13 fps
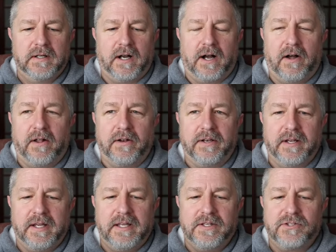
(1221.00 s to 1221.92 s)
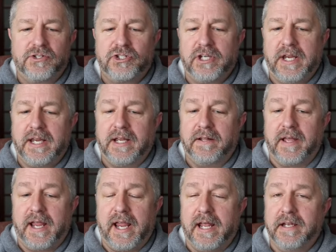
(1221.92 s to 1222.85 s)
on, he's shaking the
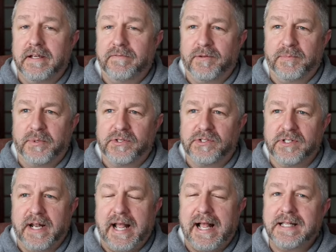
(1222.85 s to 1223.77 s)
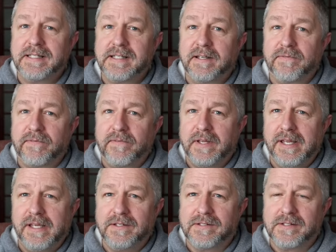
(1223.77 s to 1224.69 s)
hand of the person as if
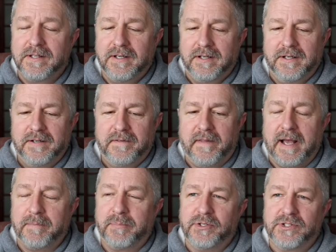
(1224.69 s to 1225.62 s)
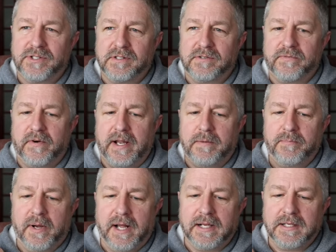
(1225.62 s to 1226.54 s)
he's that person's friend,
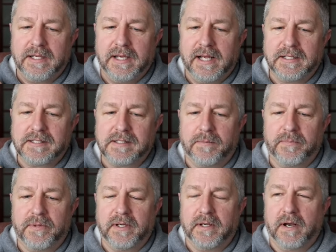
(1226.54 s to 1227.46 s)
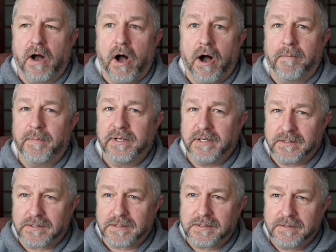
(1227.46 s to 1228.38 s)
but he has something
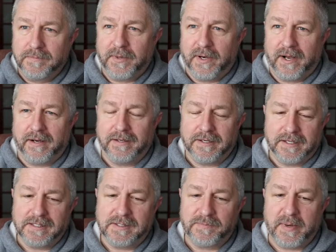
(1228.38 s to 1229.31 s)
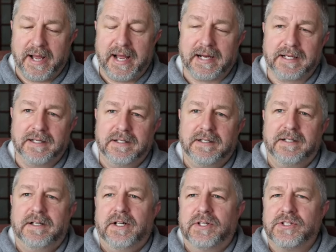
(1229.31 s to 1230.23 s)
ominous behind his back.
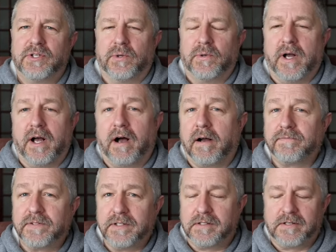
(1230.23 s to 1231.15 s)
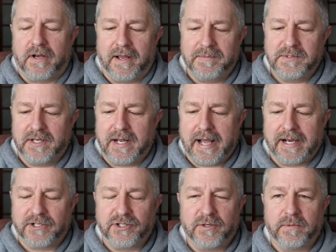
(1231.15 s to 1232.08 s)
So oftentimes in
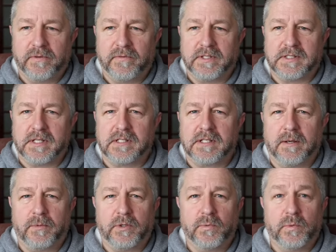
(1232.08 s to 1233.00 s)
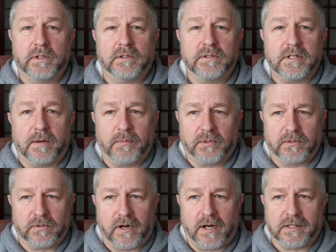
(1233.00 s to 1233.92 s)
action movies, someone will double
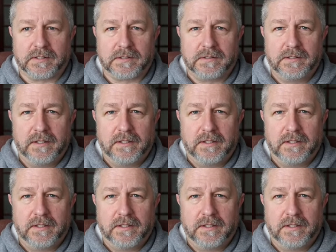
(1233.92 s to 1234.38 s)
cross